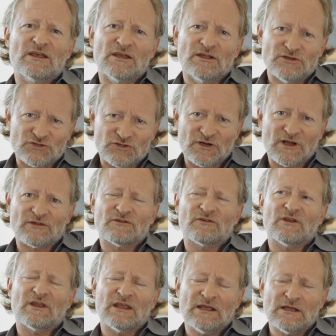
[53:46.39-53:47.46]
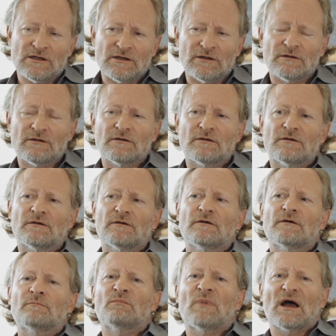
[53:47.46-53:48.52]
interest in
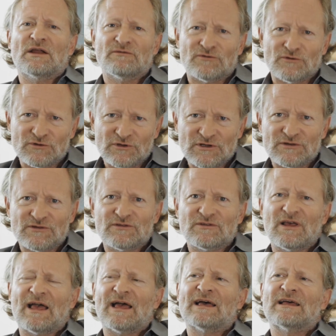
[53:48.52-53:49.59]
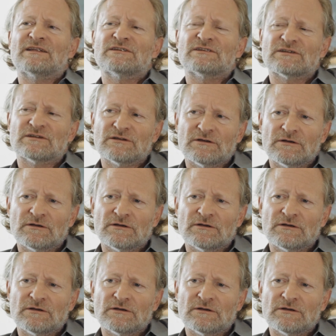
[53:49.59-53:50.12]
mindfulness and